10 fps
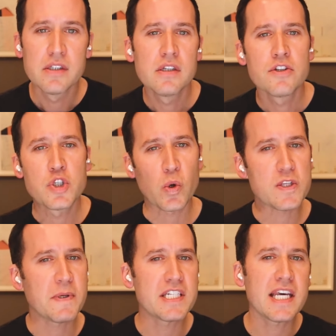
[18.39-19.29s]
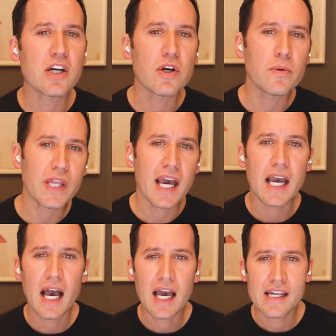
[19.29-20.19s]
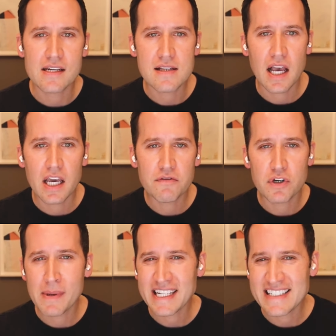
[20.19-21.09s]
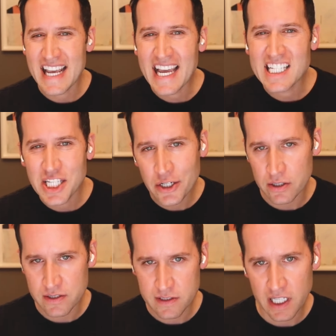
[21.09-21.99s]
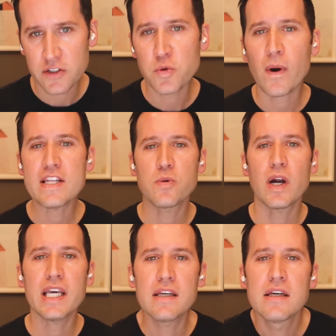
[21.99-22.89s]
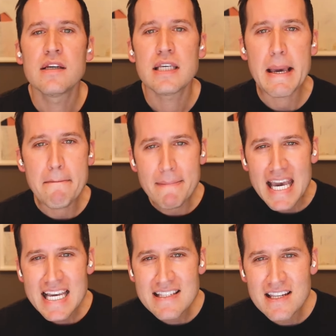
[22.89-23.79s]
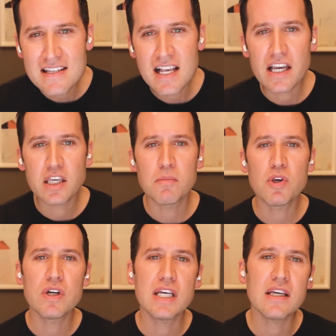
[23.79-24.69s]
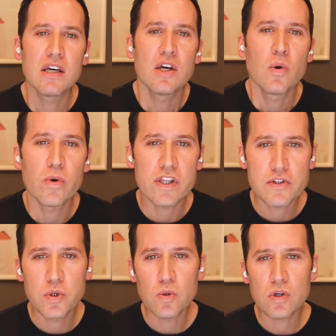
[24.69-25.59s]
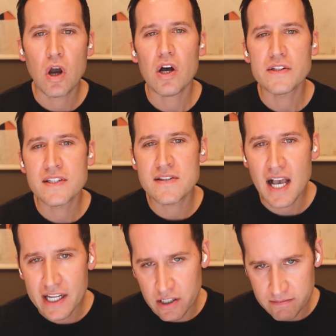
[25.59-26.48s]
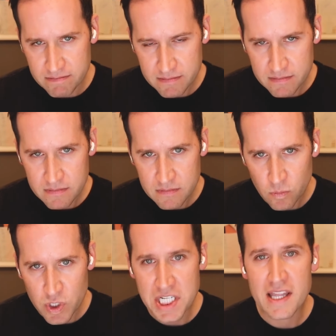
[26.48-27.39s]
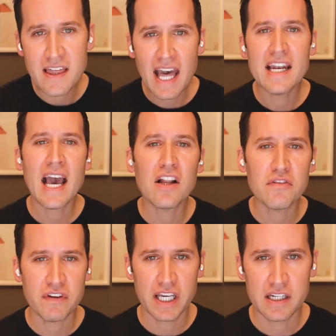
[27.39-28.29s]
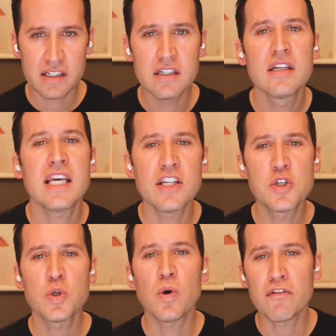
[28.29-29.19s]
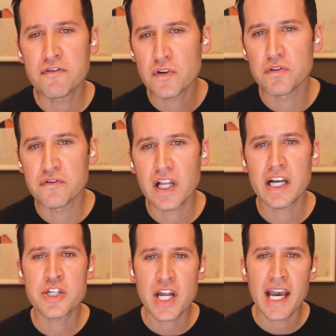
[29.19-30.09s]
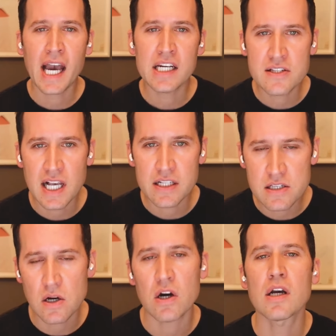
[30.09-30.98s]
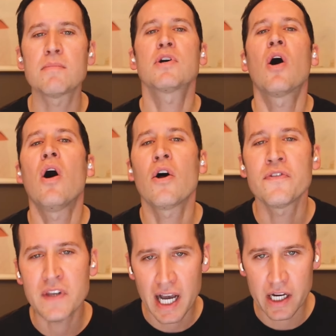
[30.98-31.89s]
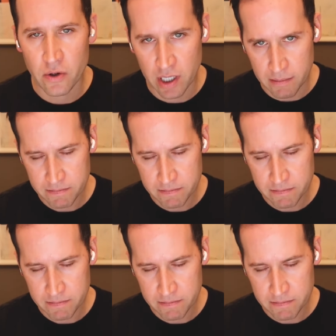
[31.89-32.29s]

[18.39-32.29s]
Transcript: Jordan's been tinkering with AI and design for about 10 years, and in 2020, he amazed the design community with a tool called Designer, which he then elevated into a full-fledged AI design startup called Diagram.